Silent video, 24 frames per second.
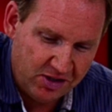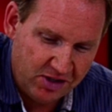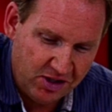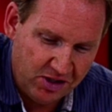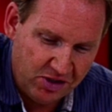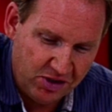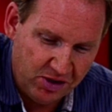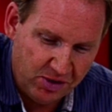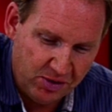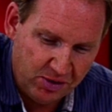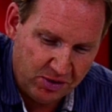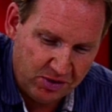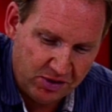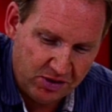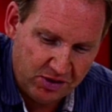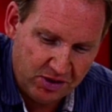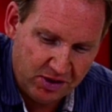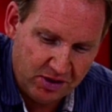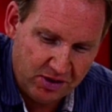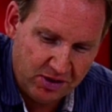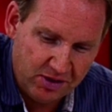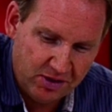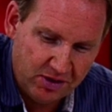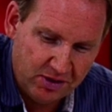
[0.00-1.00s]
to juice.
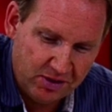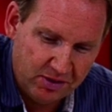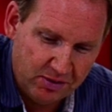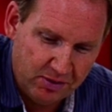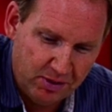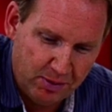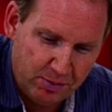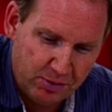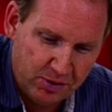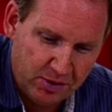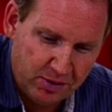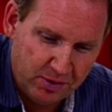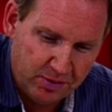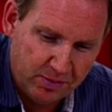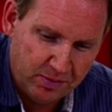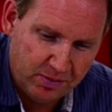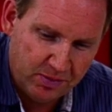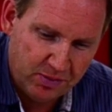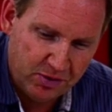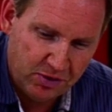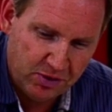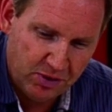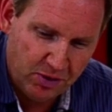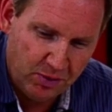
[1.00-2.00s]
Oops.
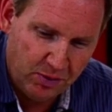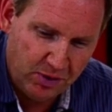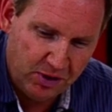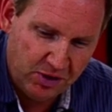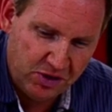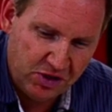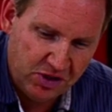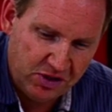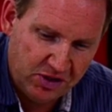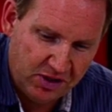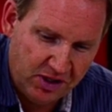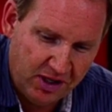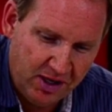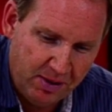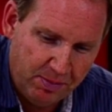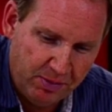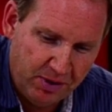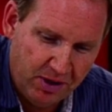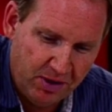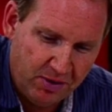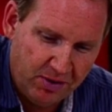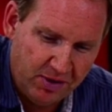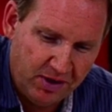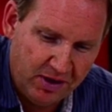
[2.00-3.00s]
So we'll just keep
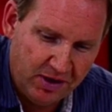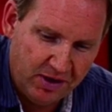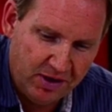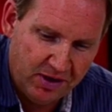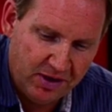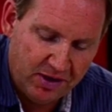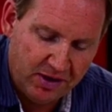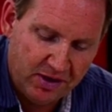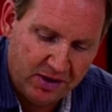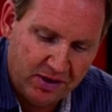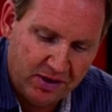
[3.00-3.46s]
going here.